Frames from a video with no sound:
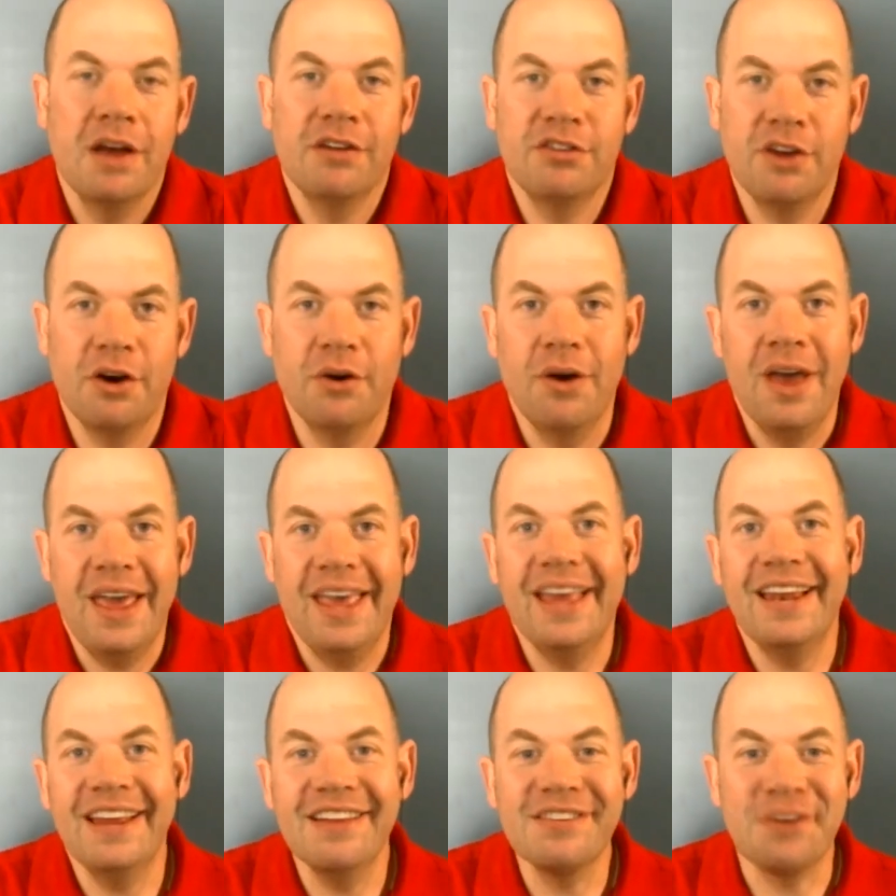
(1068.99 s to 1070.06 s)
So
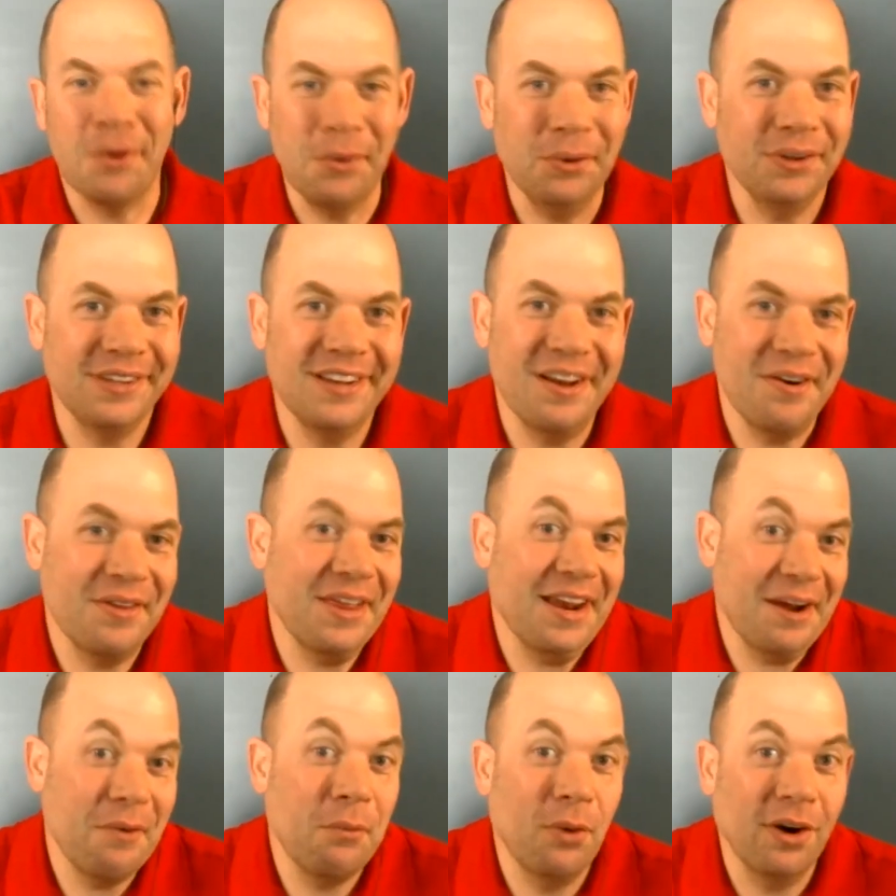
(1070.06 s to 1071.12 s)
it is cool to know that
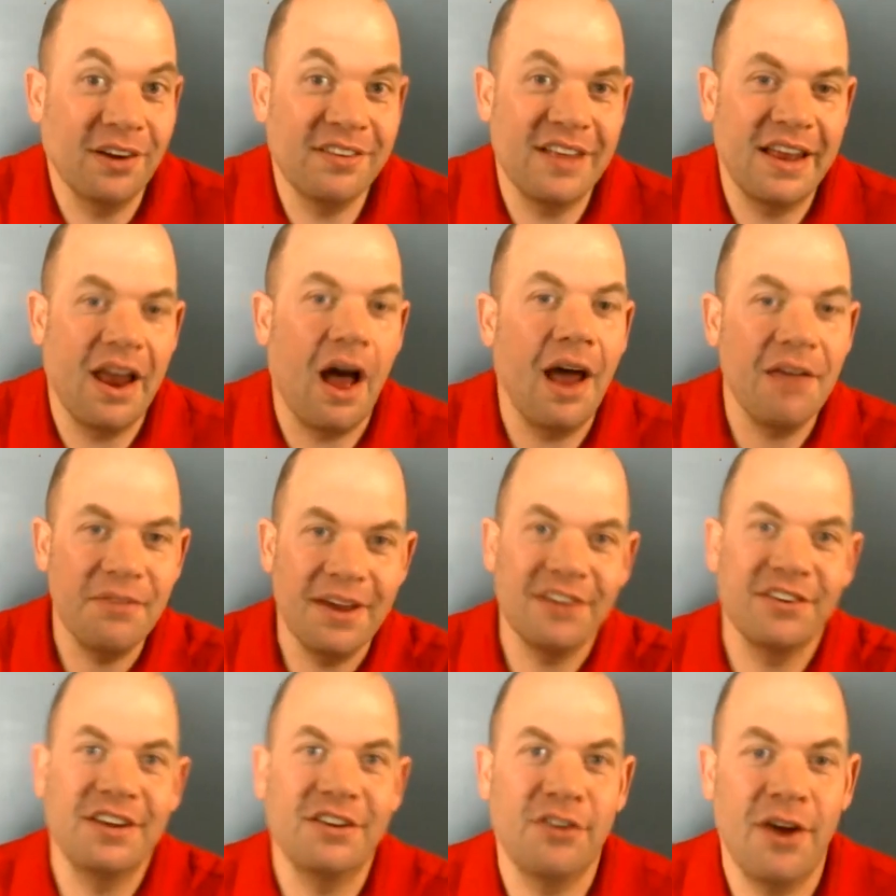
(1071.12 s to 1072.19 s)
it works. And I've
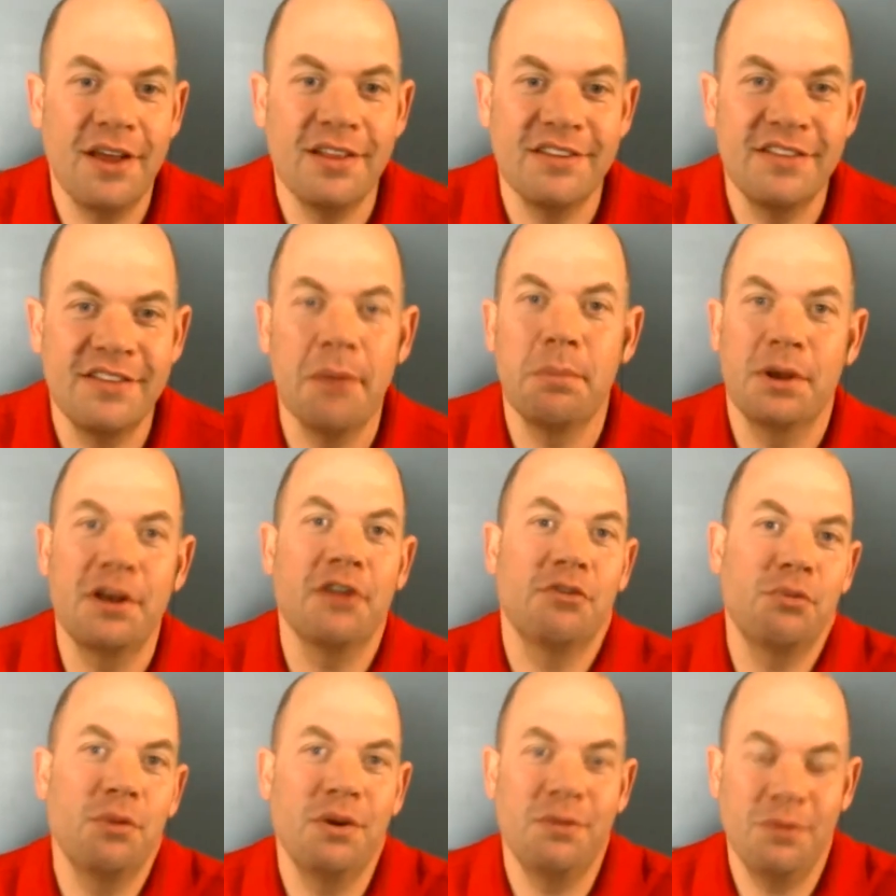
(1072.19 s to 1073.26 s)
actually tried this out
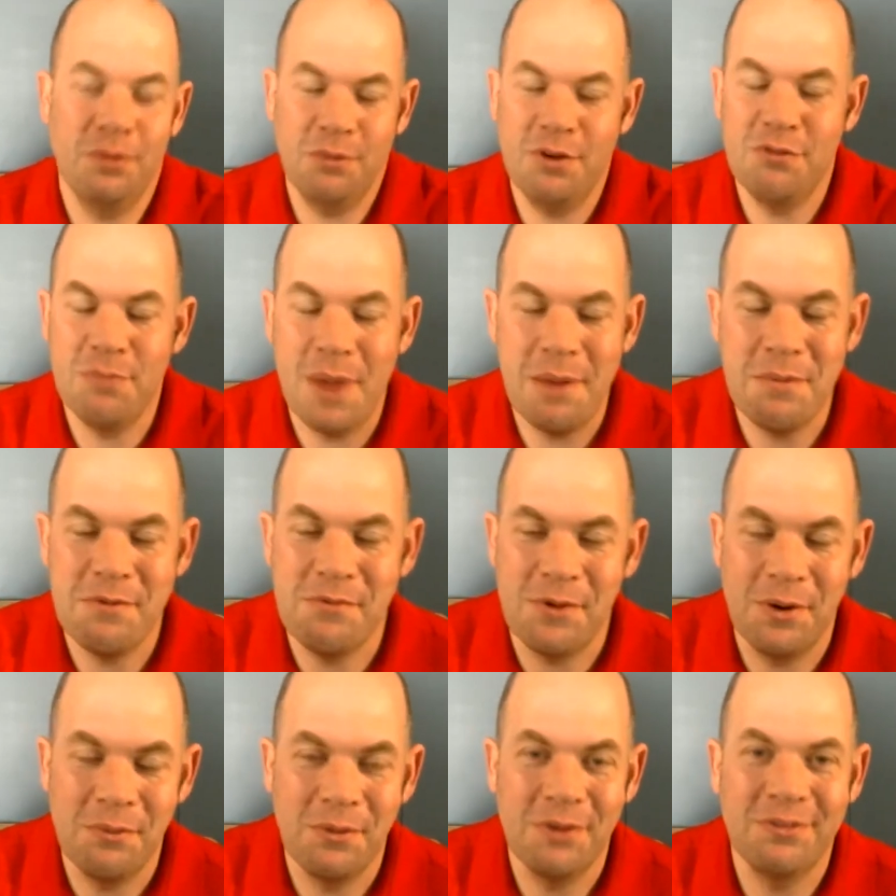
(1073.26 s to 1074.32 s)
because we've met
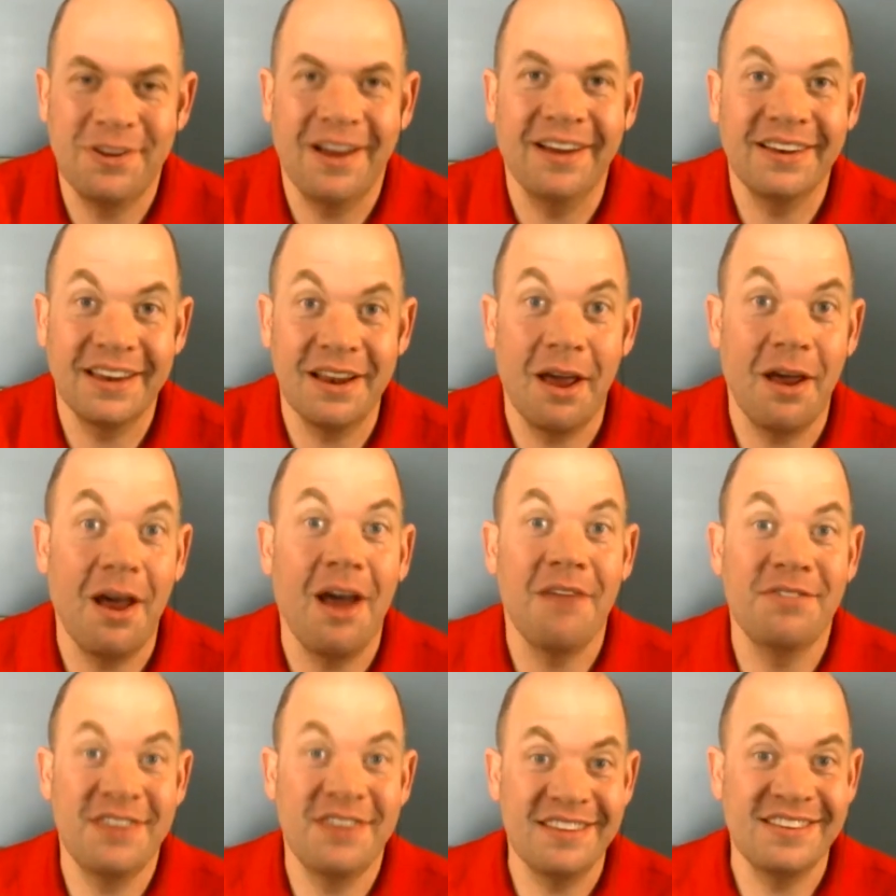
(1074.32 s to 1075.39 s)
before and we've talked, and
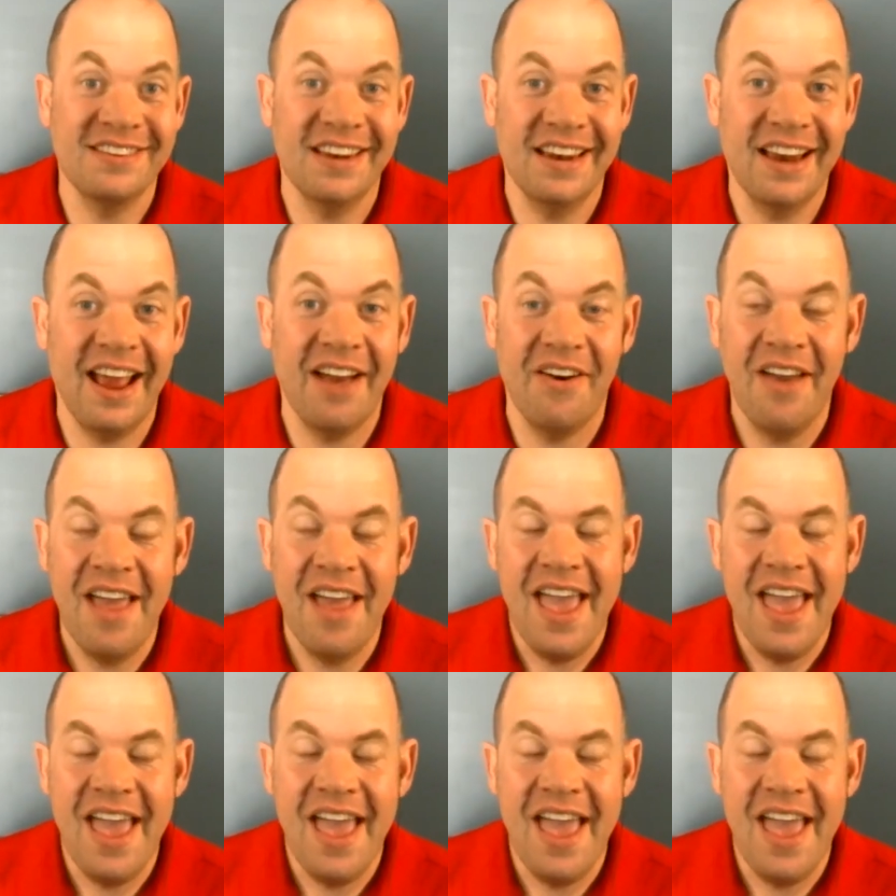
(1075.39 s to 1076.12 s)
I've tested it out.